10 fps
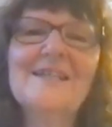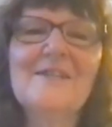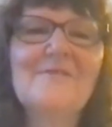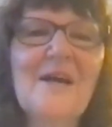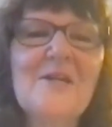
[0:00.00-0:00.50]
to
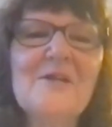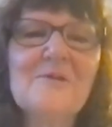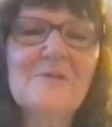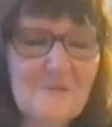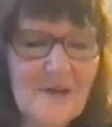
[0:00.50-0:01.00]
invite
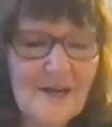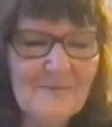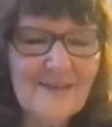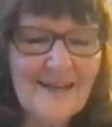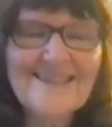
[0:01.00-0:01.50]
you
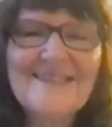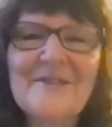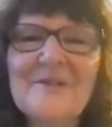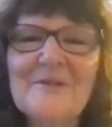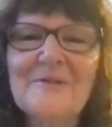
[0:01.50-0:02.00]
next
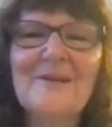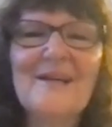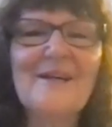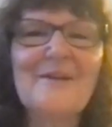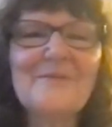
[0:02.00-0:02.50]

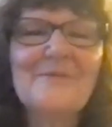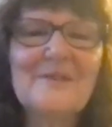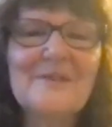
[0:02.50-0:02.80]
to